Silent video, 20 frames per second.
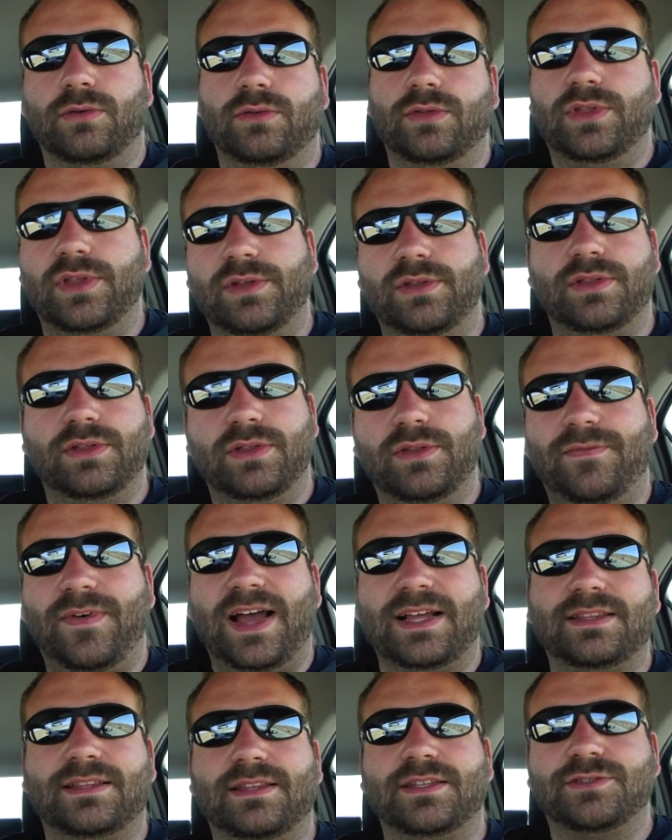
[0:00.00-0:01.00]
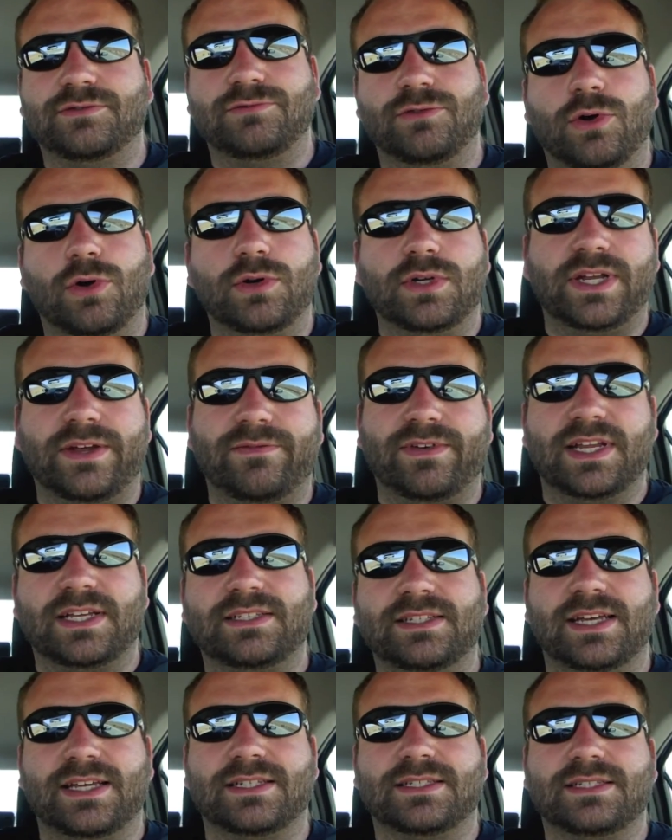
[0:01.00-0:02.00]
the fact that this road even
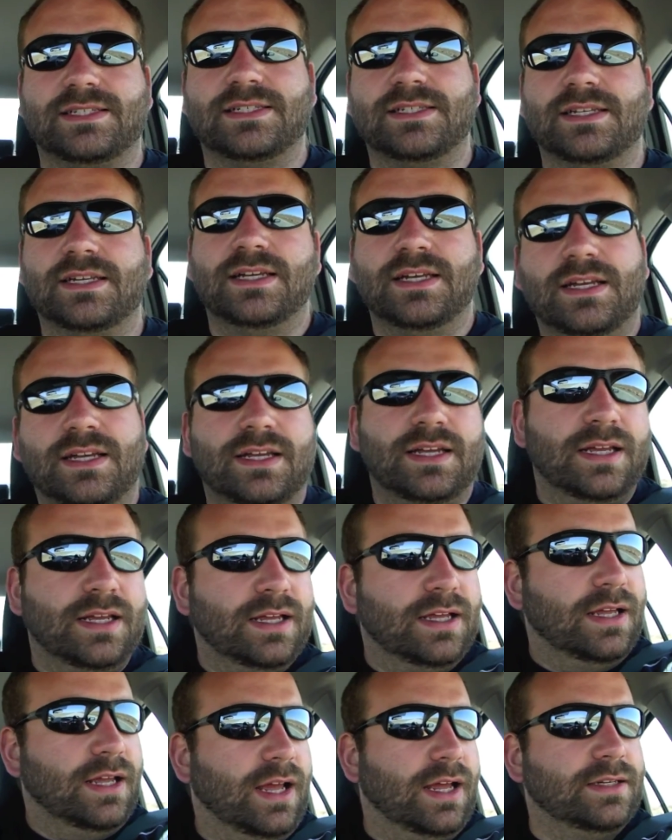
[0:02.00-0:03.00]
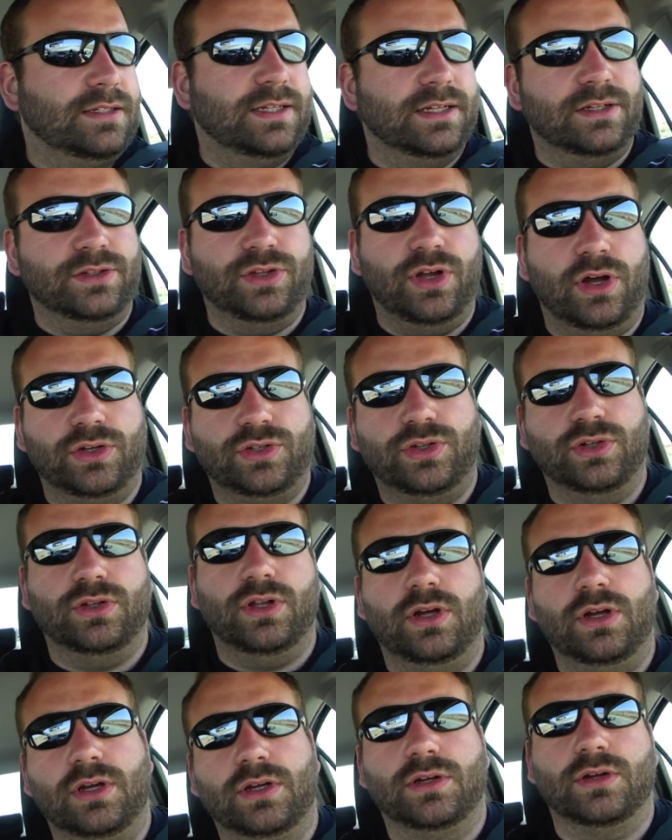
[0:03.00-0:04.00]
exists, until not too
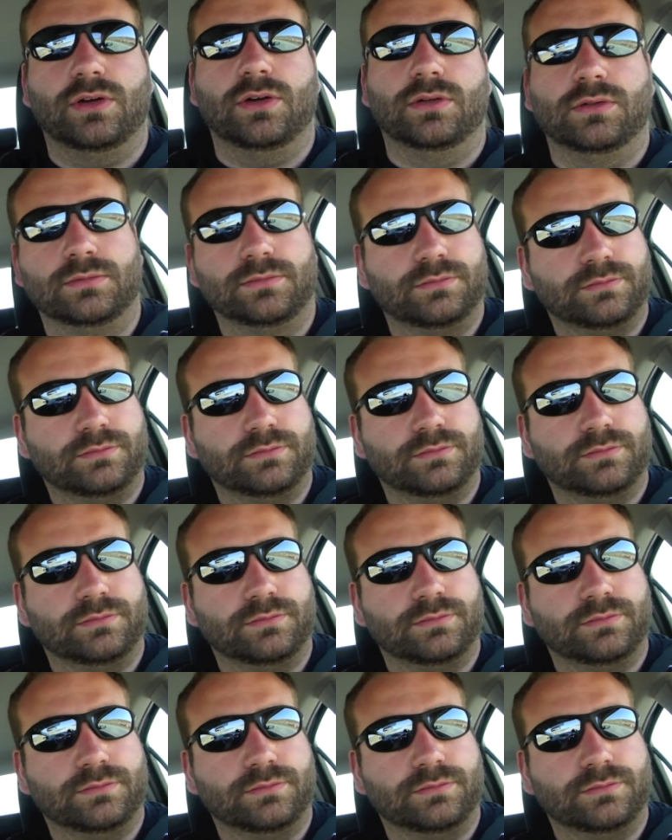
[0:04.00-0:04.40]
long ago,